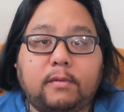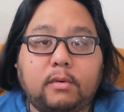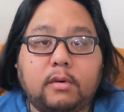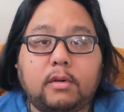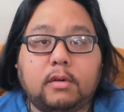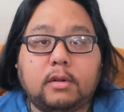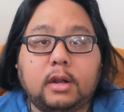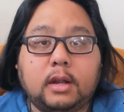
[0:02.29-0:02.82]

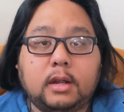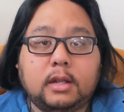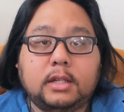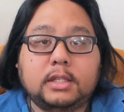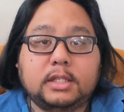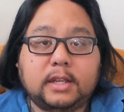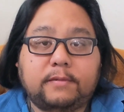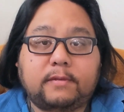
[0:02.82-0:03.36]
4
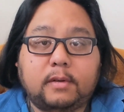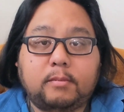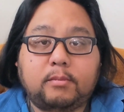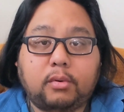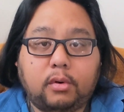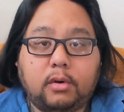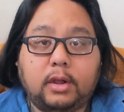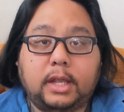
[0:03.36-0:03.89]
different
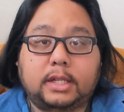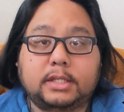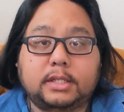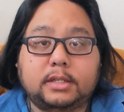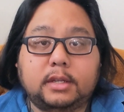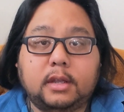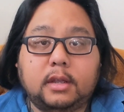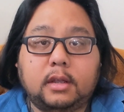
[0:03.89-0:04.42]

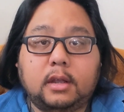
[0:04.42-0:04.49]
points